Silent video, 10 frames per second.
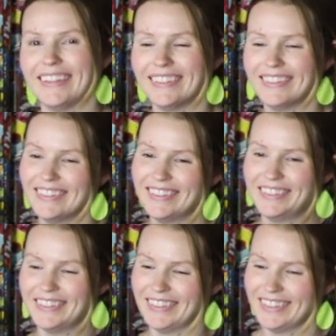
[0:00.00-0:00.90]

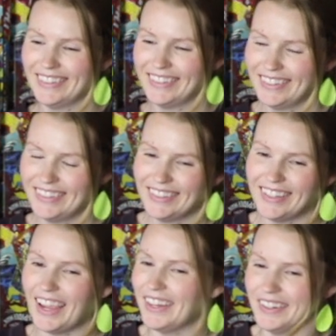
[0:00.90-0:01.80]

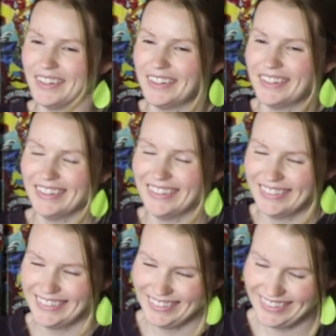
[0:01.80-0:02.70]

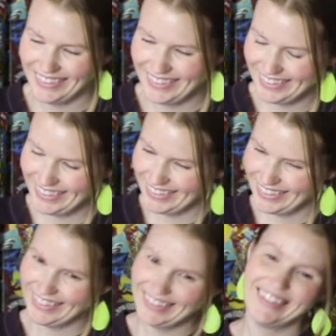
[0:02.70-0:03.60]

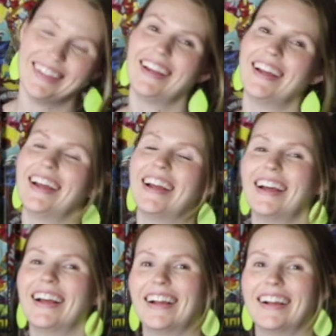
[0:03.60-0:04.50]

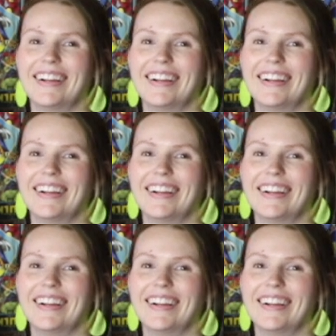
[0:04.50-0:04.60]
(silent)